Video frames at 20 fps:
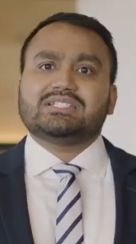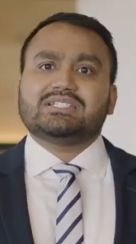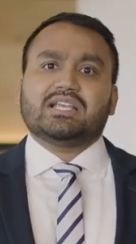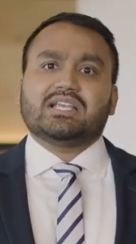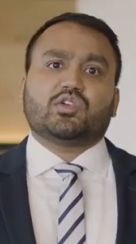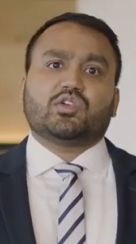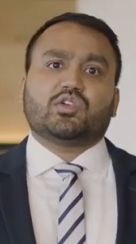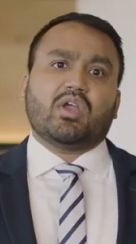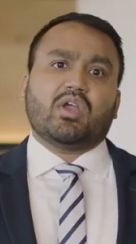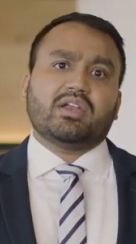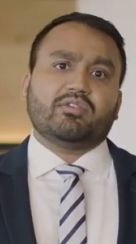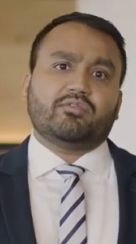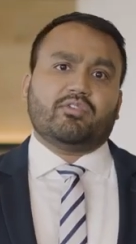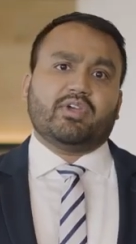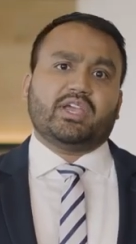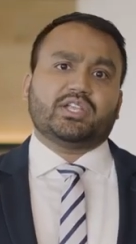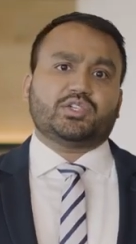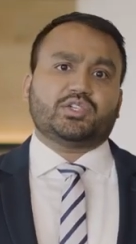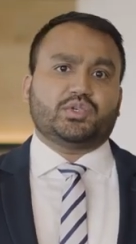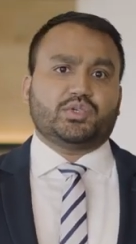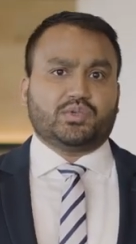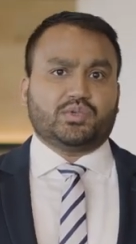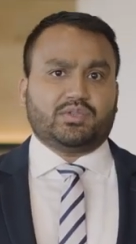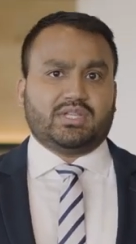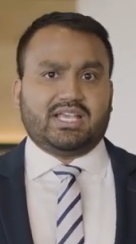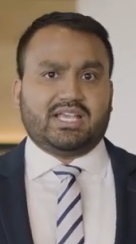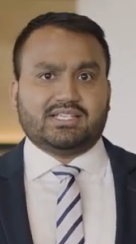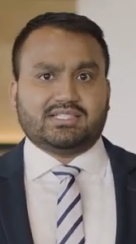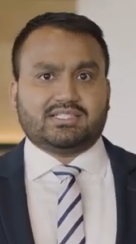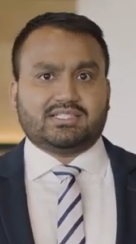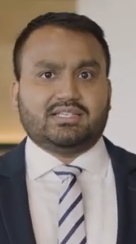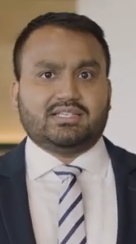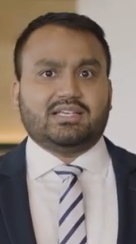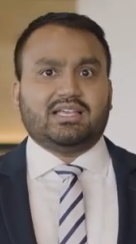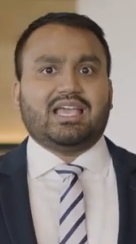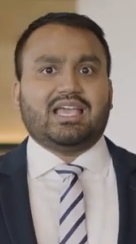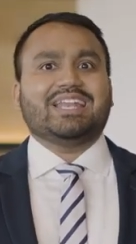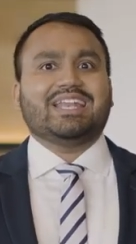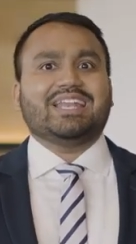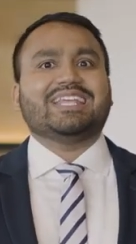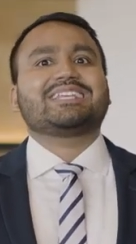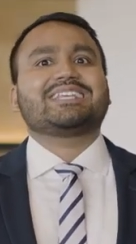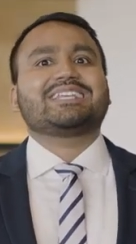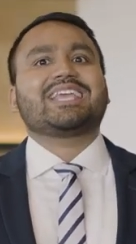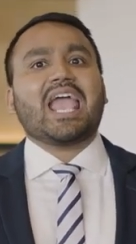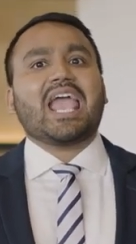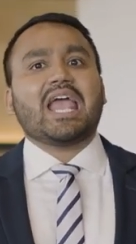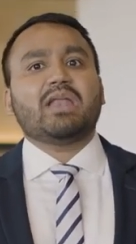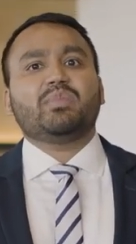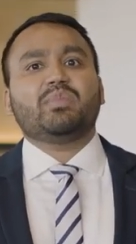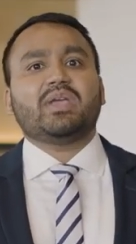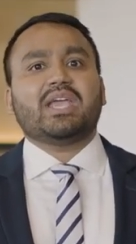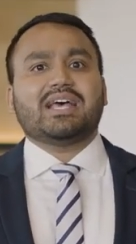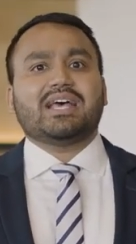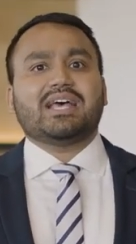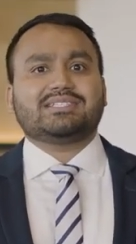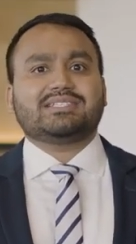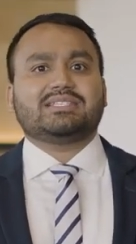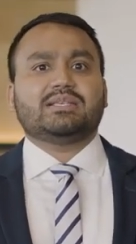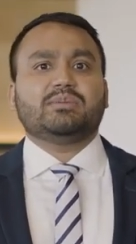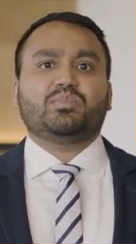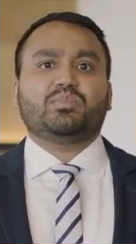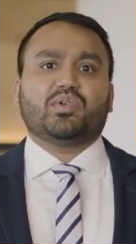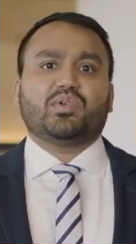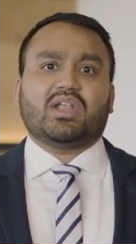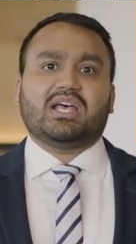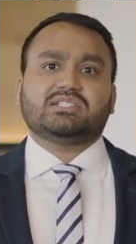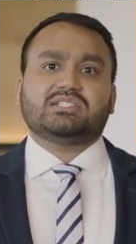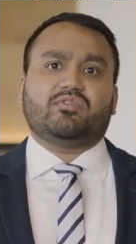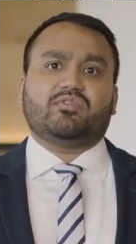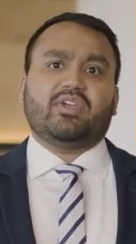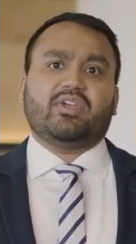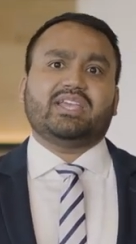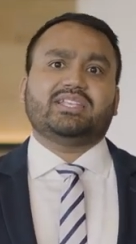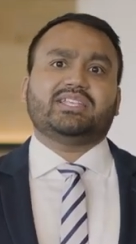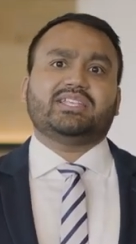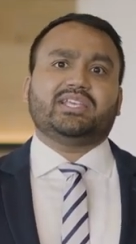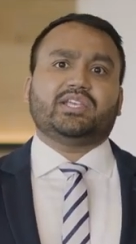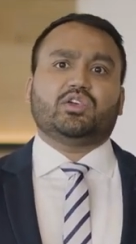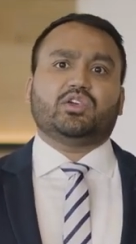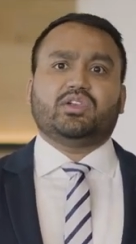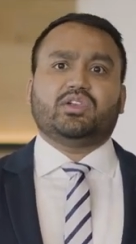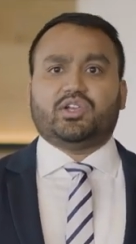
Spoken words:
is a great way to do this, and it can be as simple as weighting your